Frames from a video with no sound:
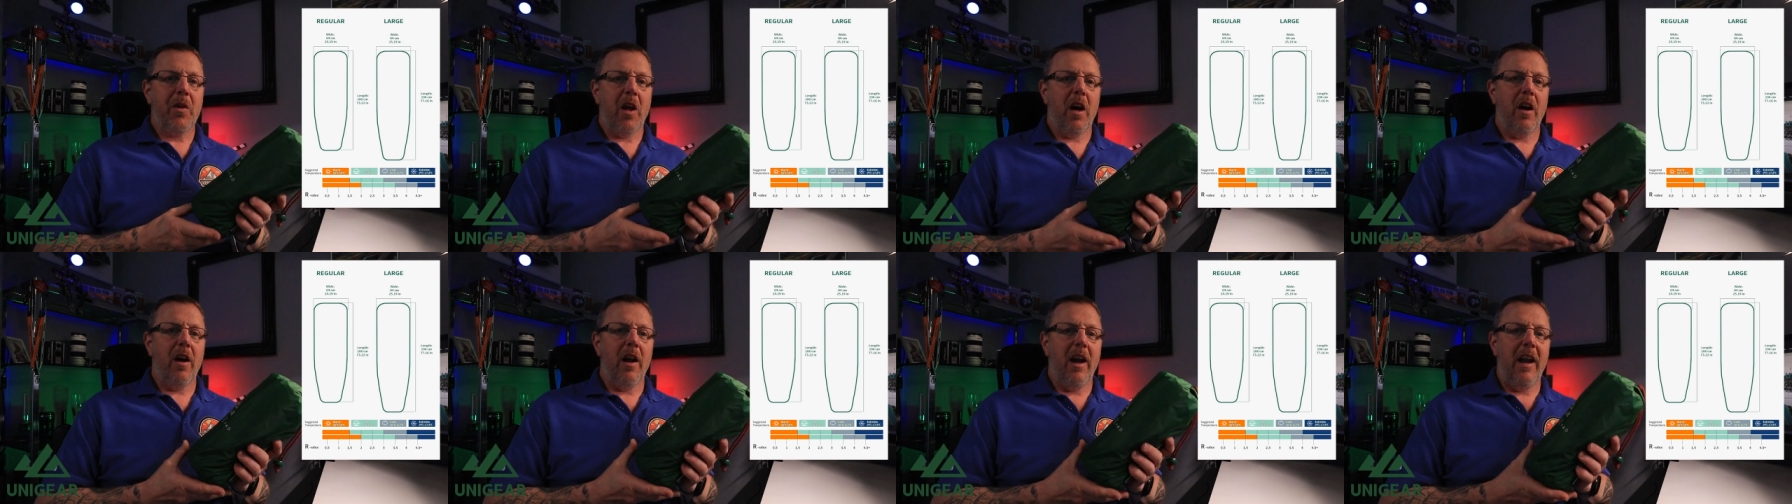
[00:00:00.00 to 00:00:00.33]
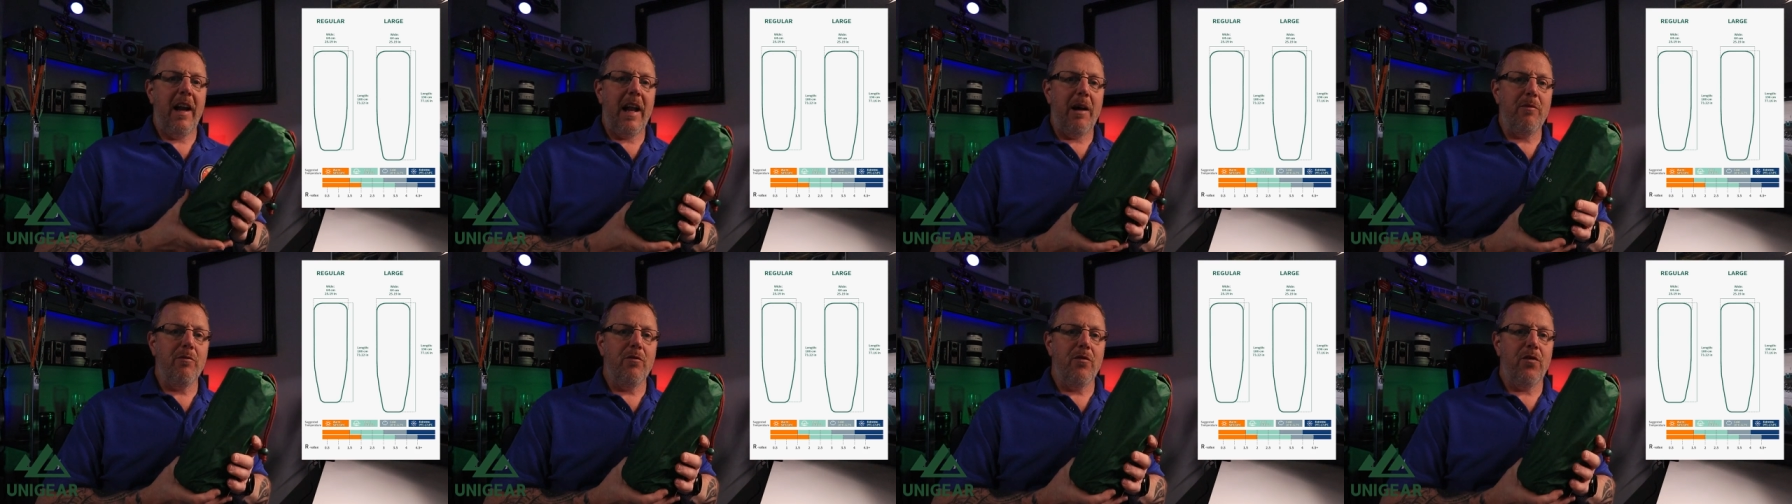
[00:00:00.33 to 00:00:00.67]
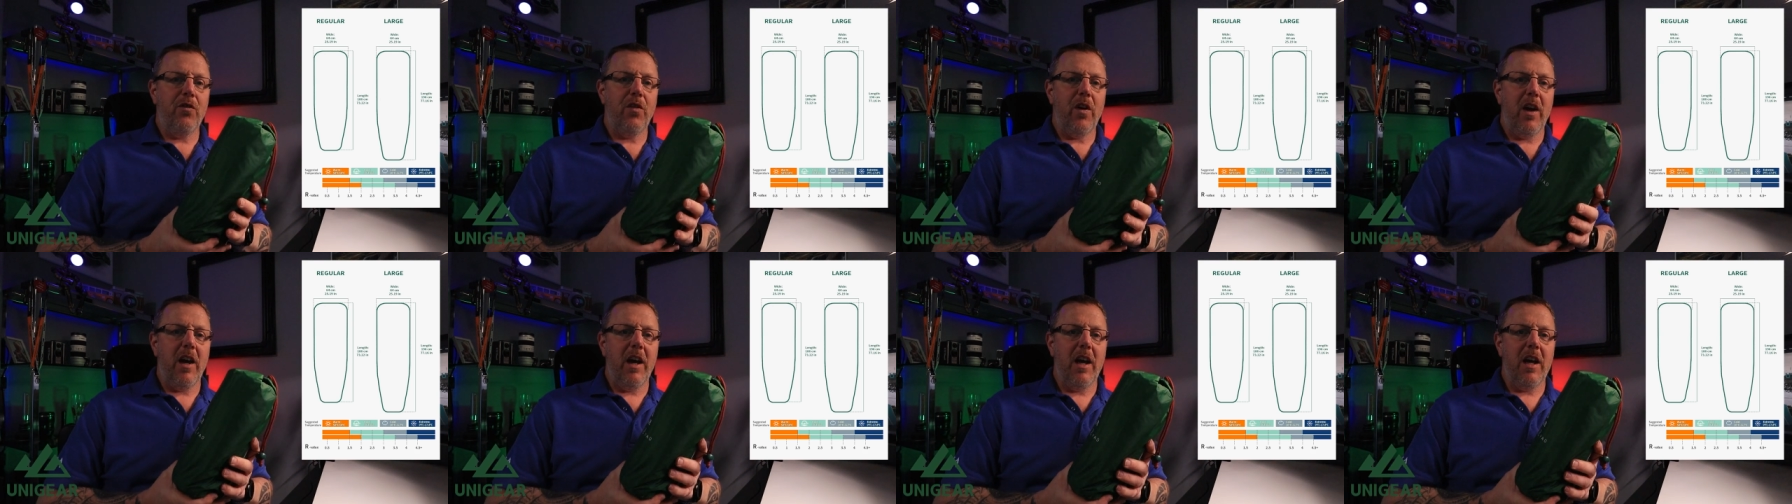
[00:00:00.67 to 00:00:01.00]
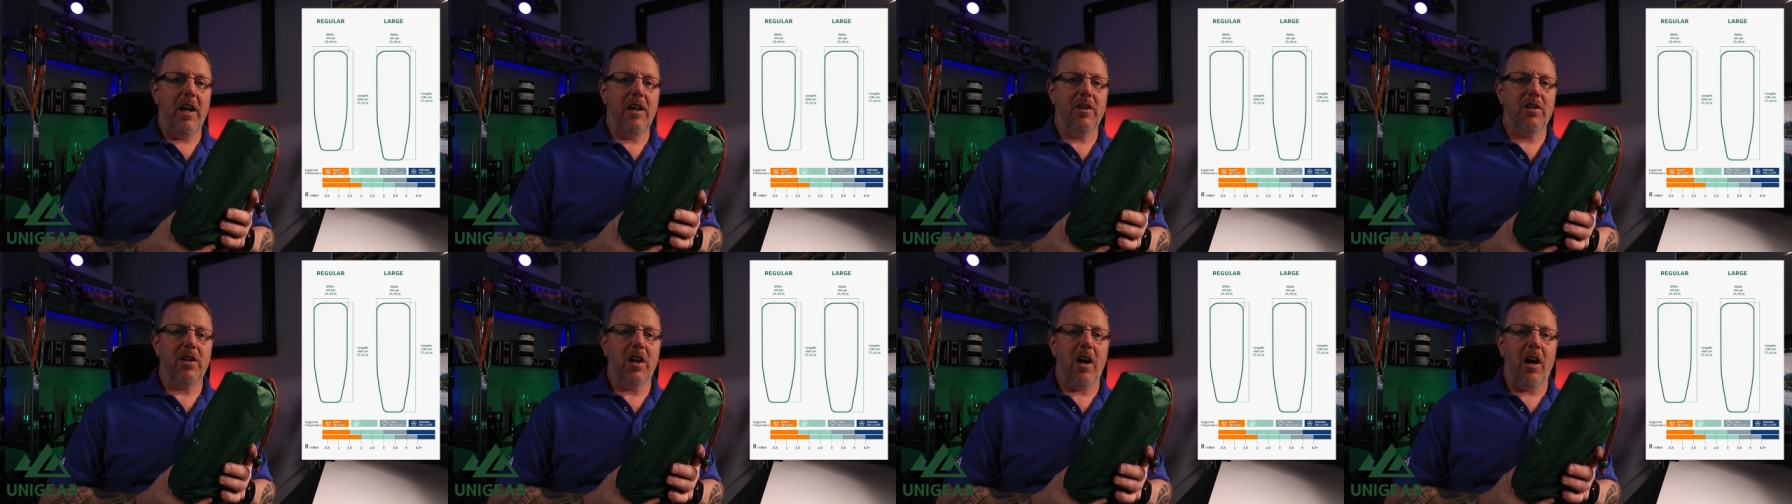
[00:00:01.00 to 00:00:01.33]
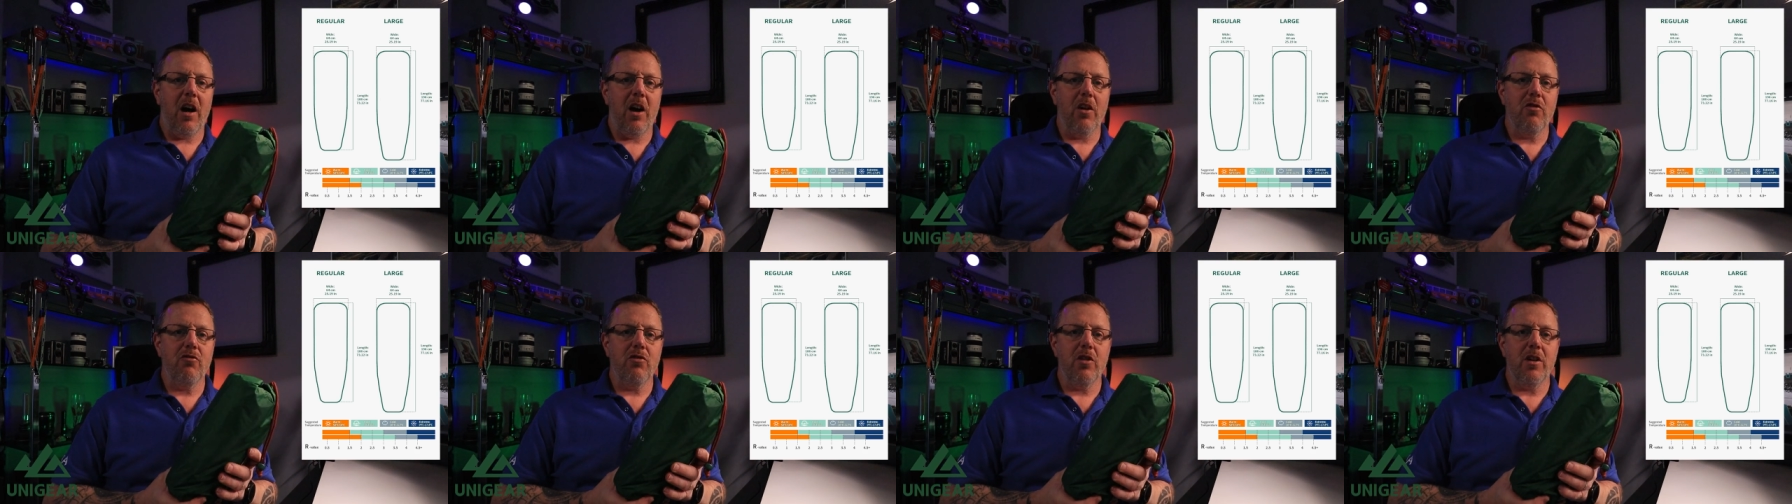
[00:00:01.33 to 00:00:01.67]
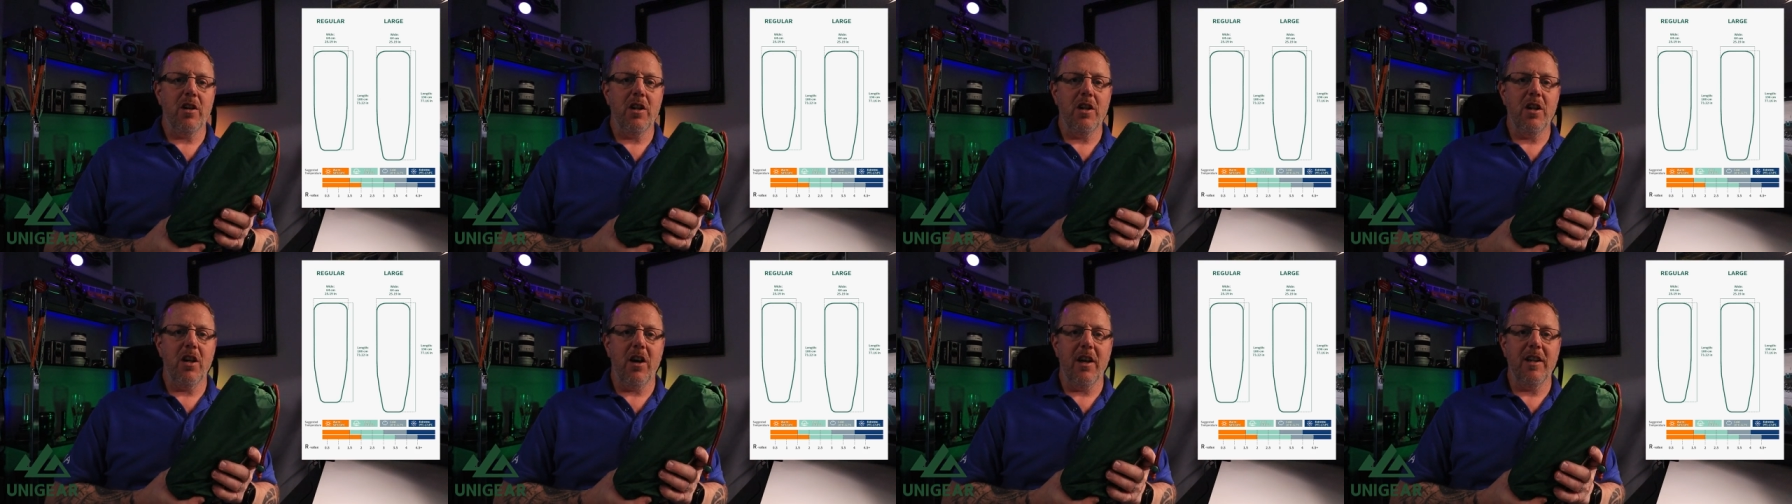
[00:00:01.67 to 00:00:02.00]
Uh, length is one
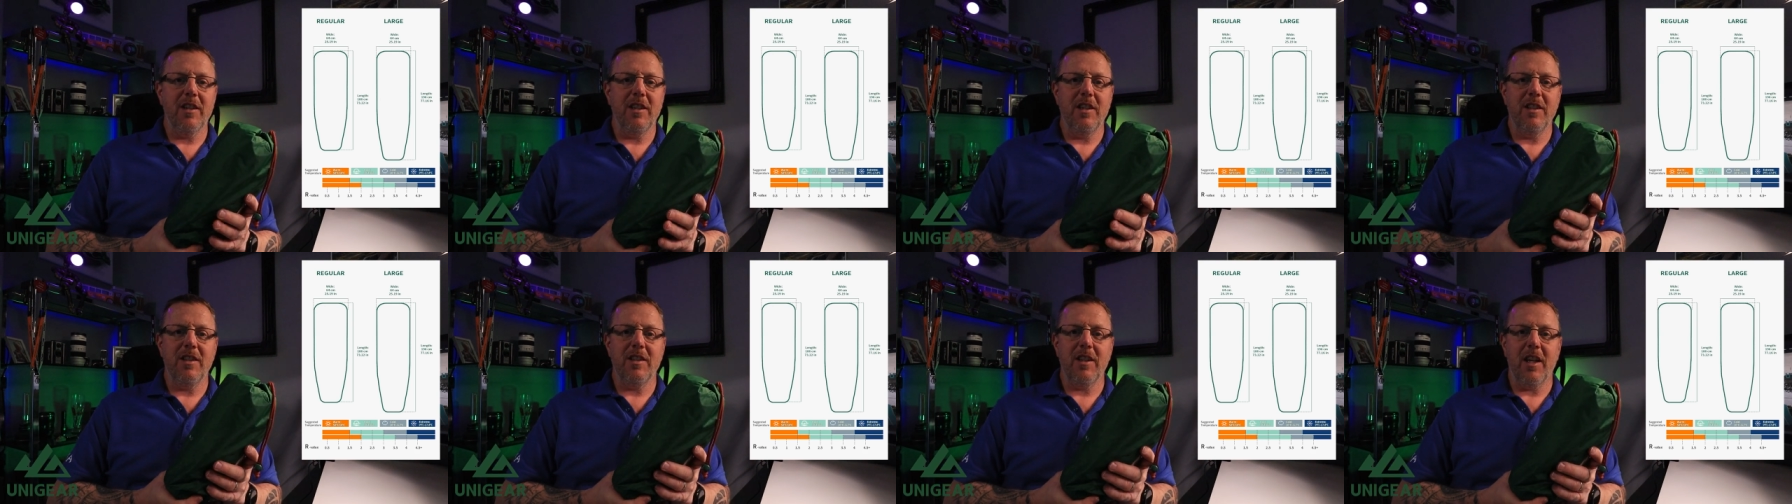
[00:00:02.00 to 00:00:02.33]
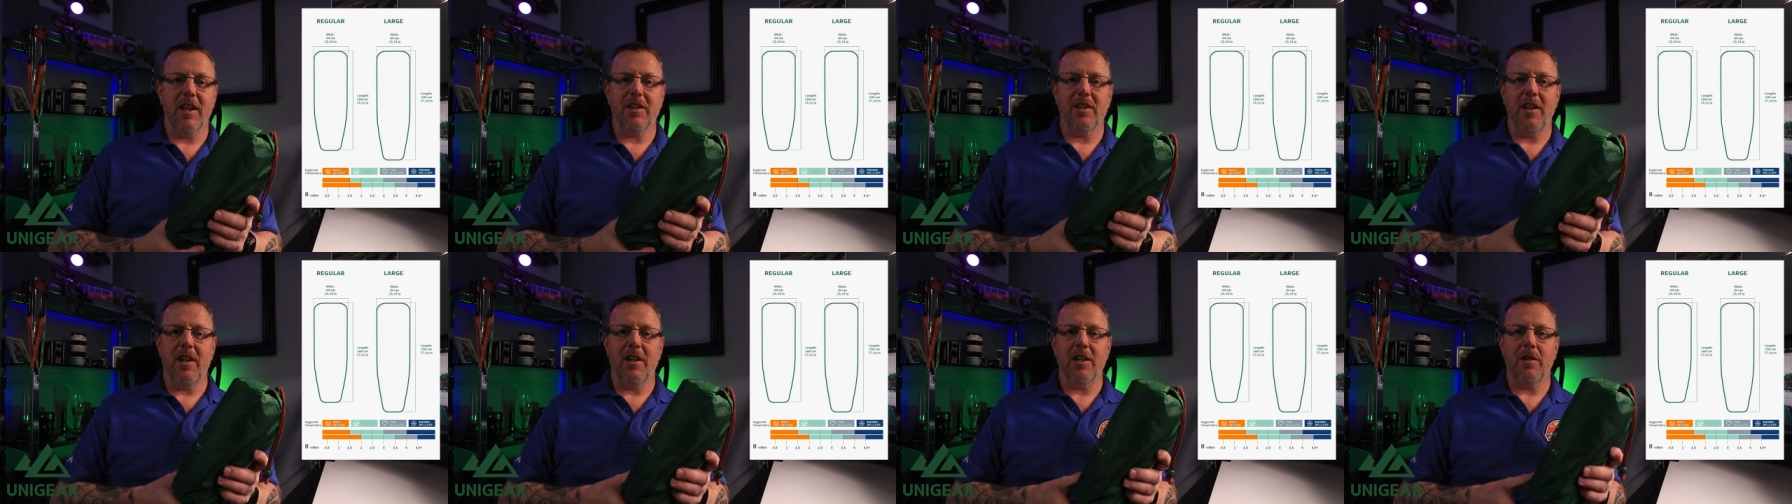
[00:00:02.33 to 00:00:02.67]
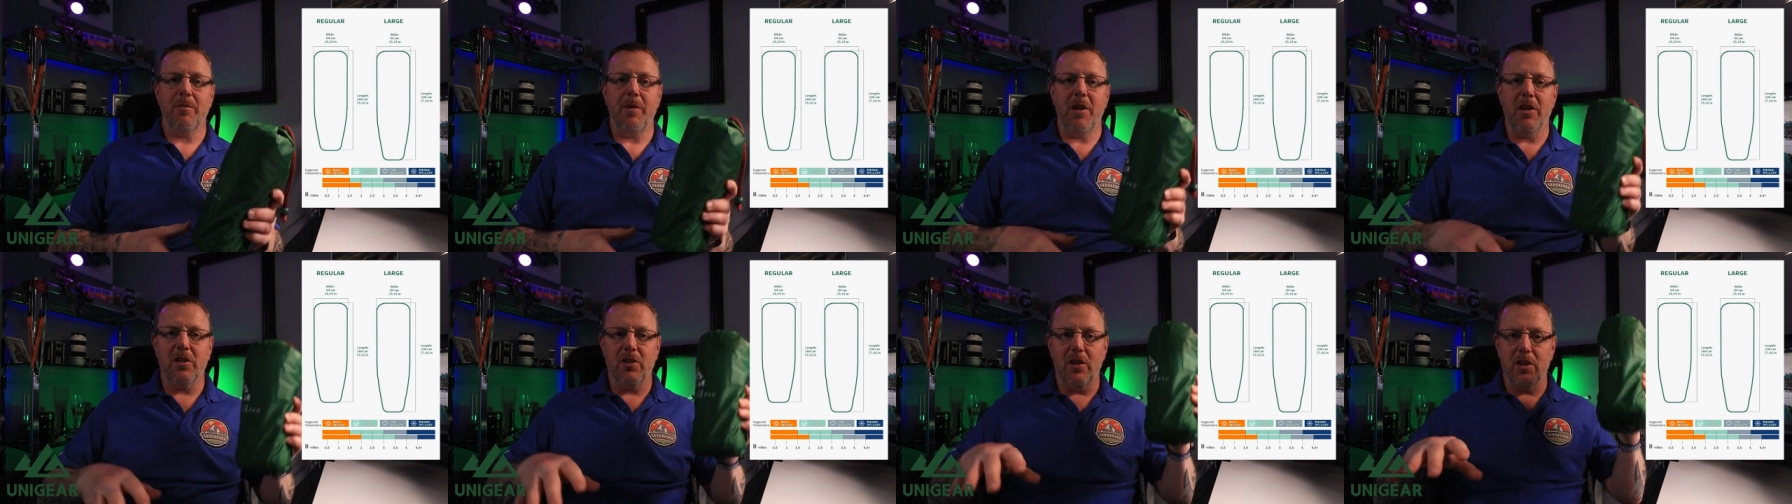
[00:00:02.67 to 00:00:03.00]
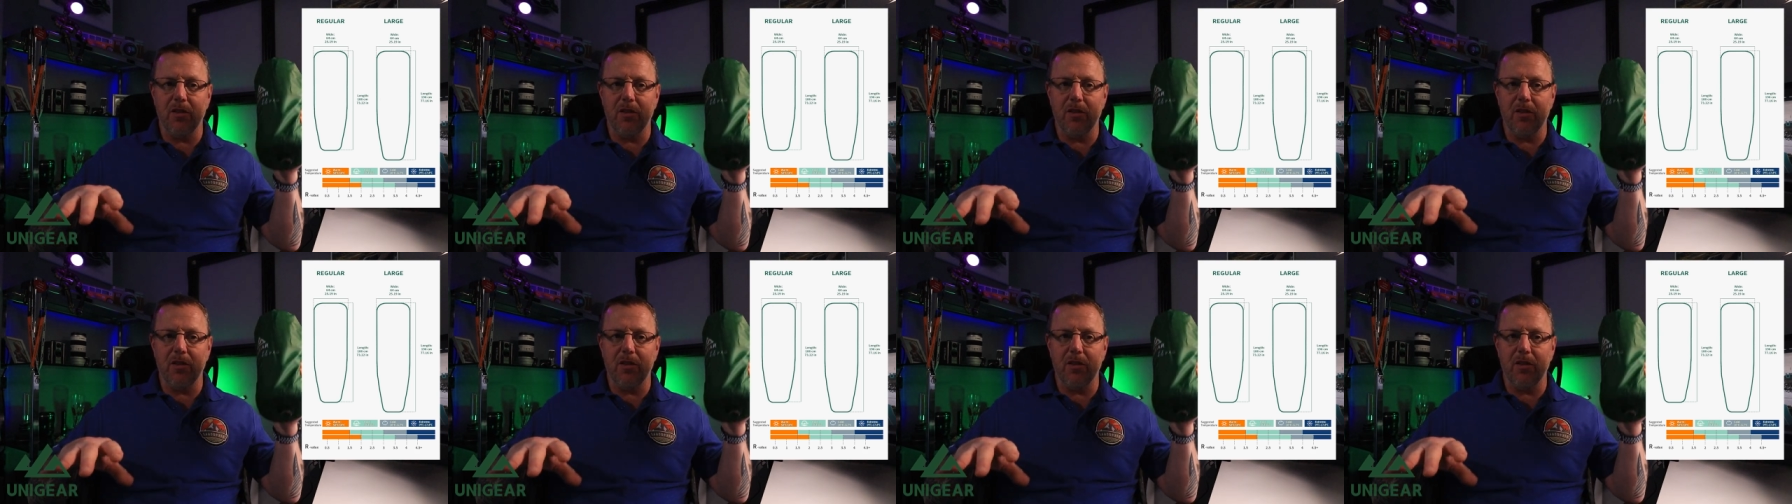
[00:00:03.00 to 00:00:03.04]
hundred ninety-six centimeters,